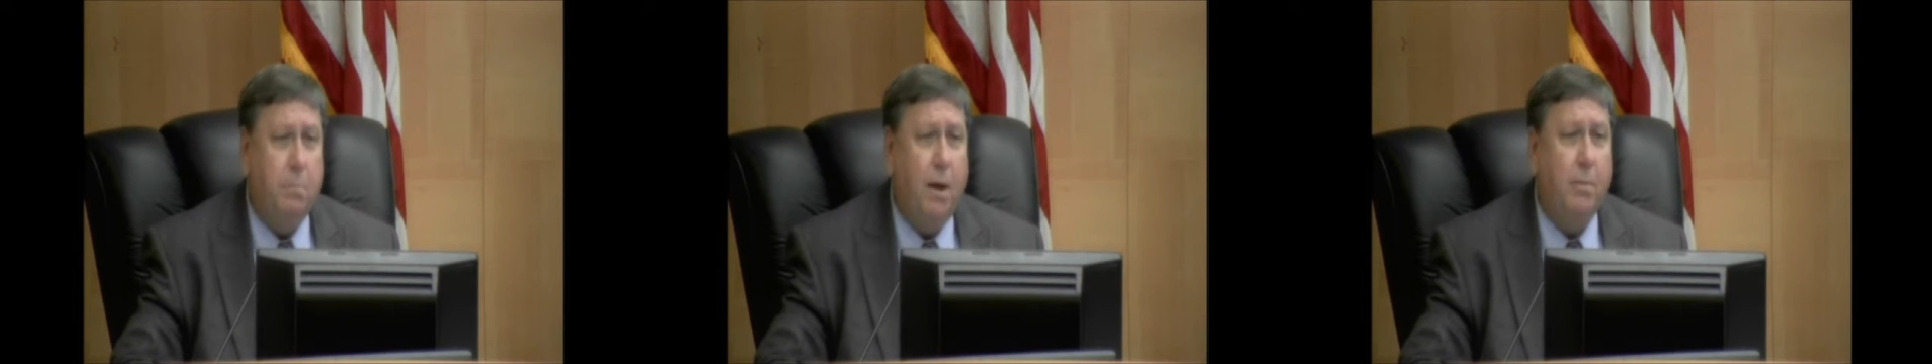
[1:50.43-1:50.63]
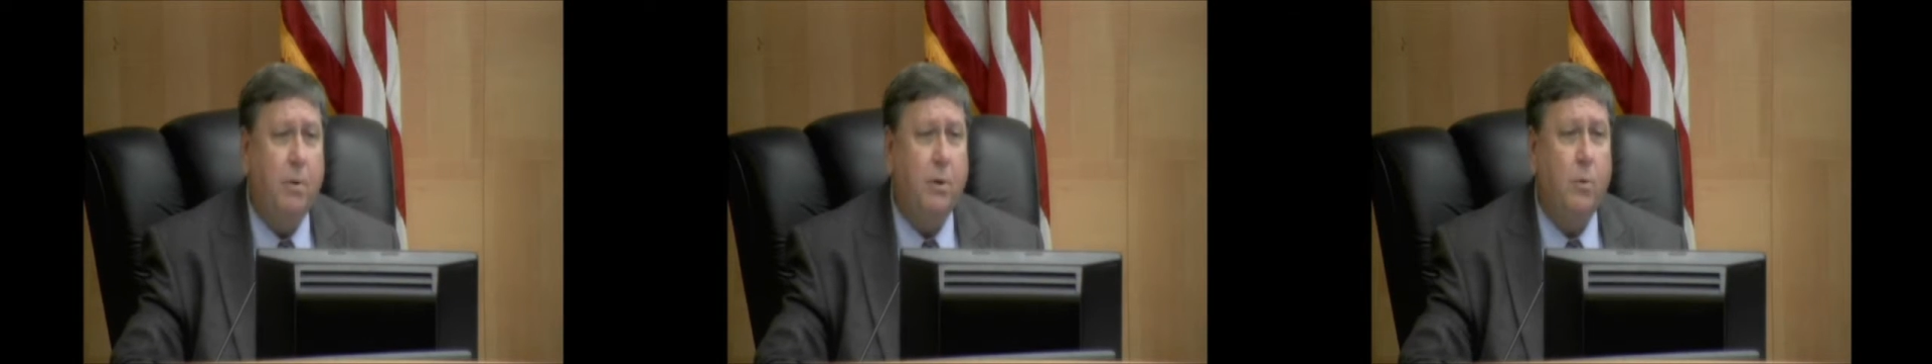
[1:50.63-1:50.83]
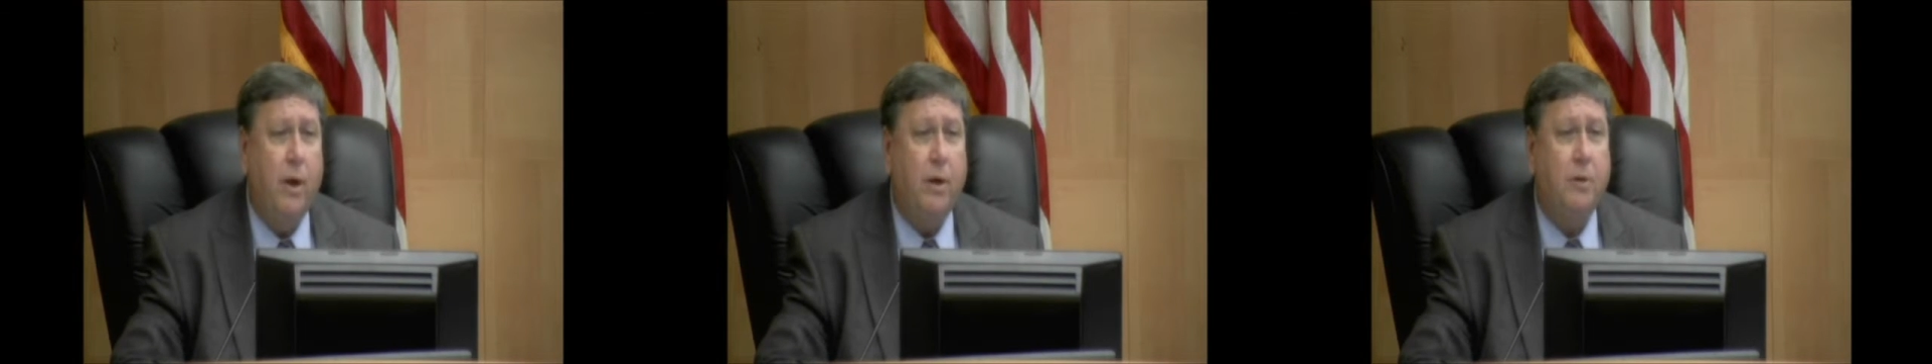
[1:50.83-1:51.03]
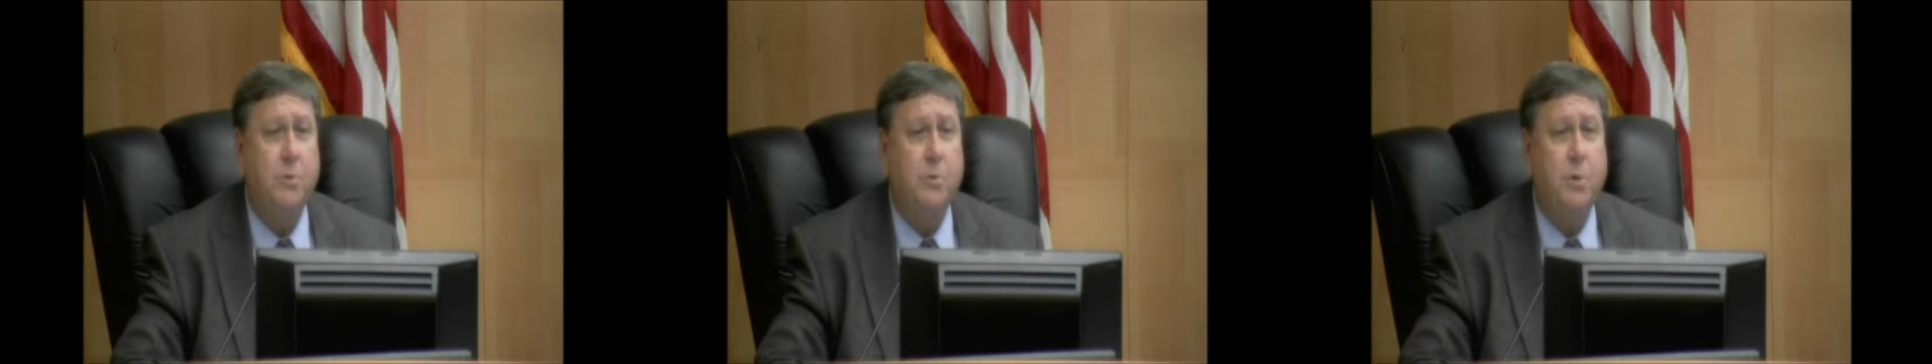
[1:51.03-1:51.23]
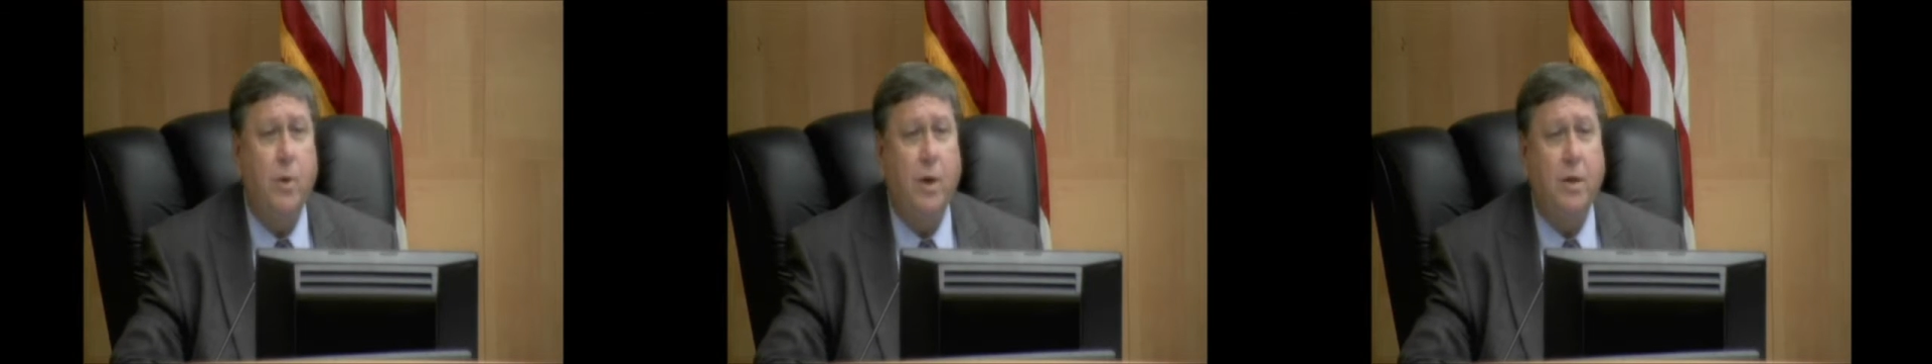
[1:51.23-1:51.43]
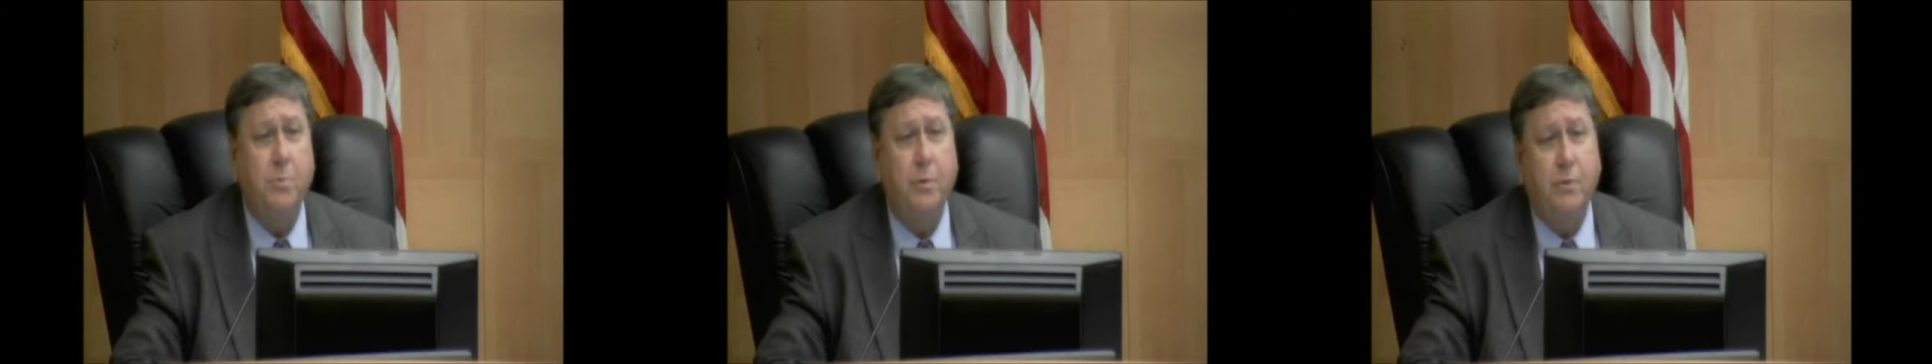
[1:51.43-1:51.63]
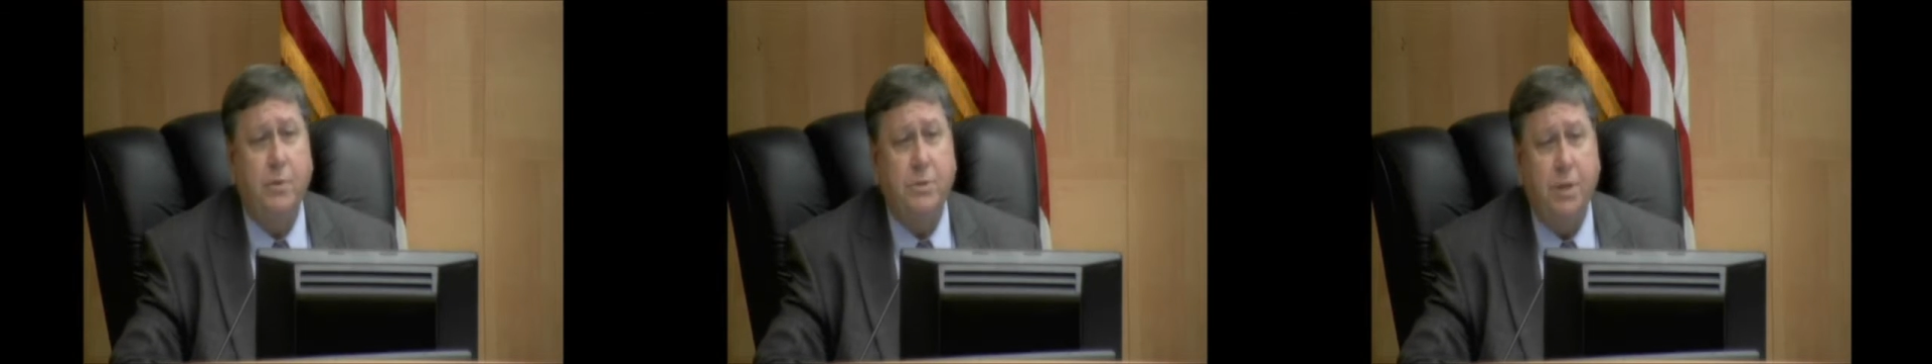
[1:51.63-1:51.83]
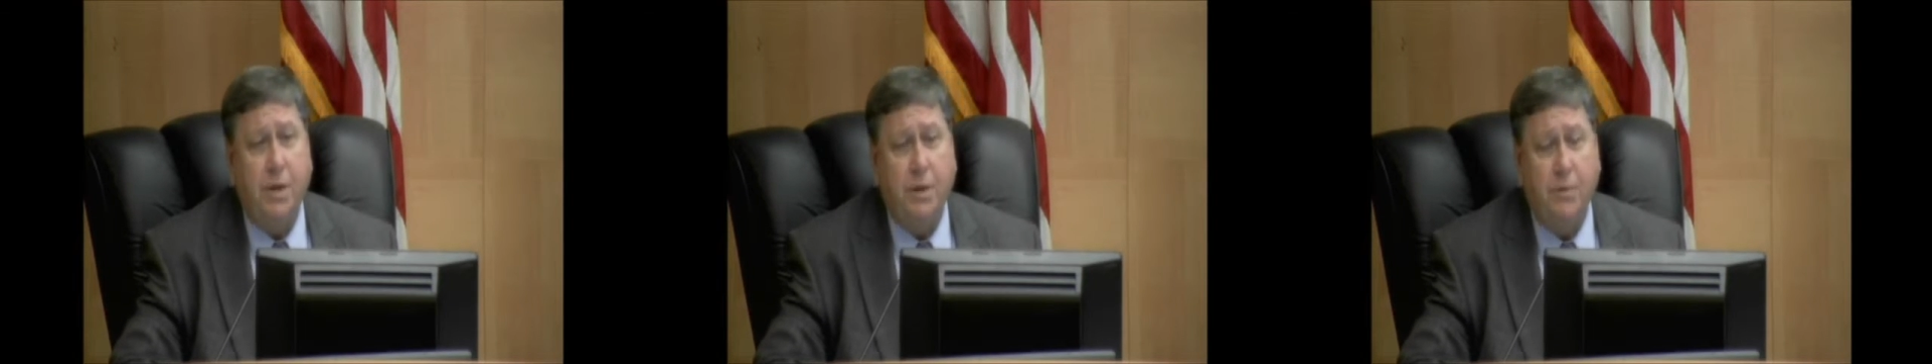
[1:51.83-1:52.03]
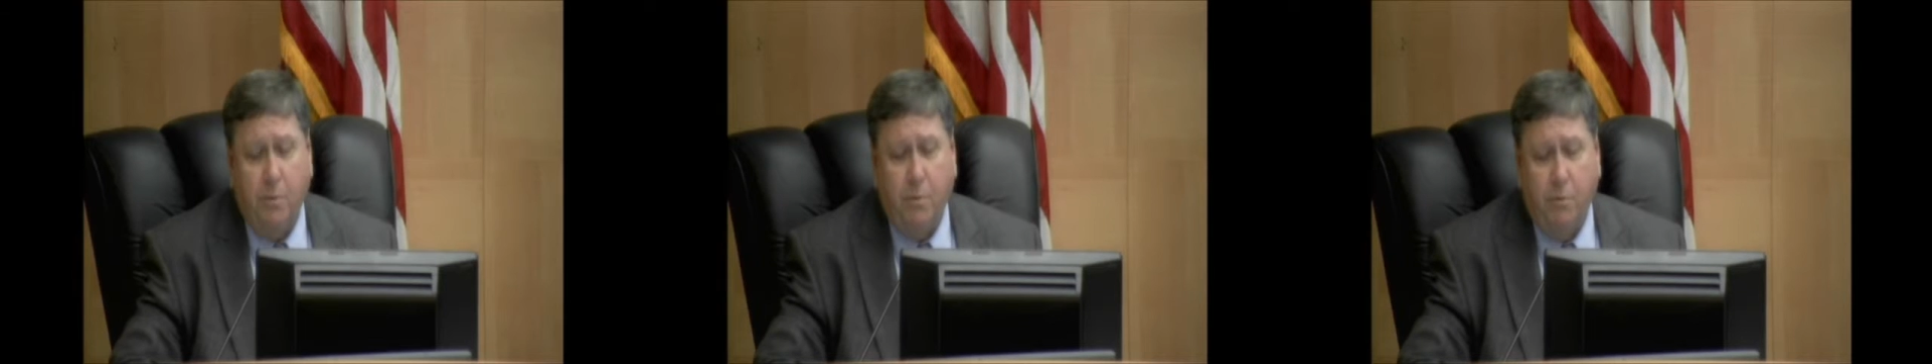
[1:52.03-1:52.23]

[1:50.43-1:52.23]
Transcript: public records requests we've received from